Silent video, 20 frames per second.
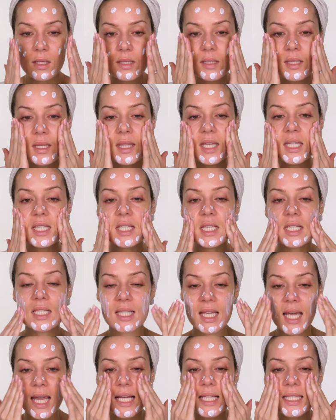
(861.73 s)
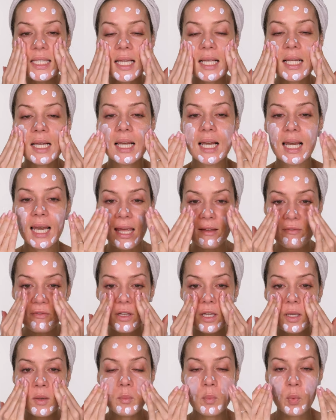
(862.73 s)
So this contains
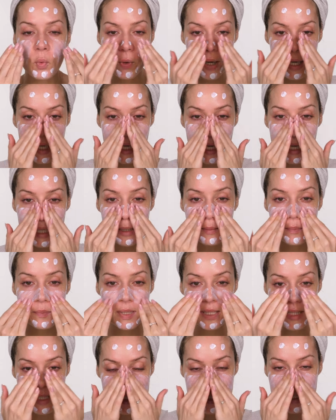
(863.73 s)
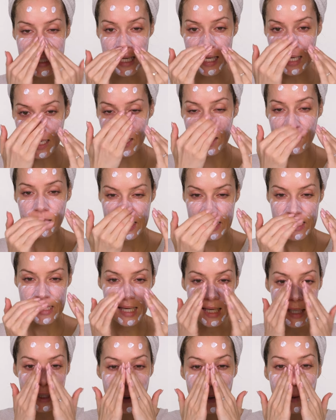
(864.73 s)
11.8%
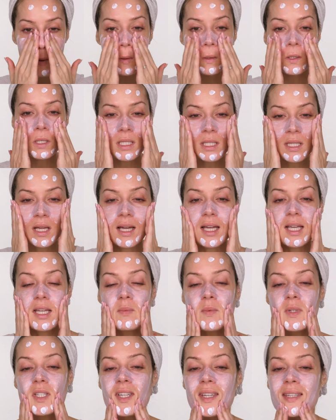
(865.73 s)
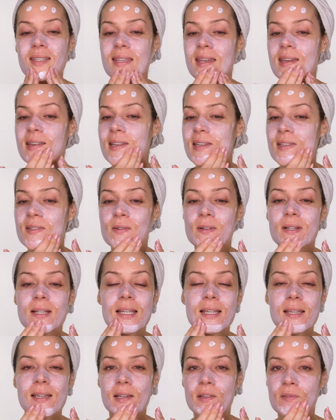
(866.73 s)
zinc oxide, which I said is
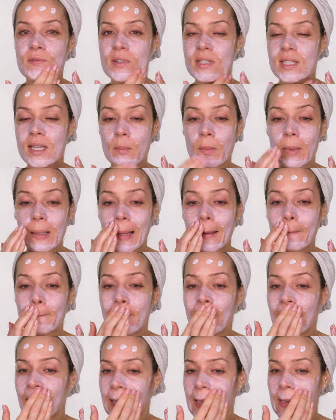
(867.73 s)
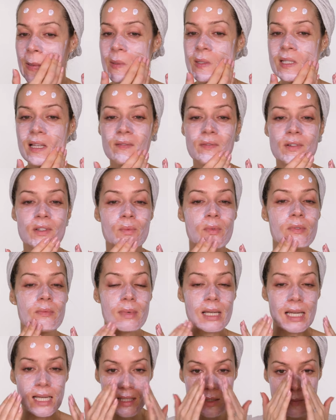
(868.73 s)
really good for someone like me who suffers with
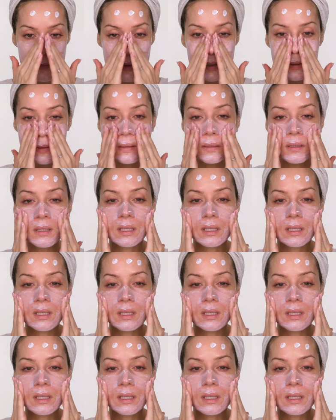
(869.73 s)
melasma.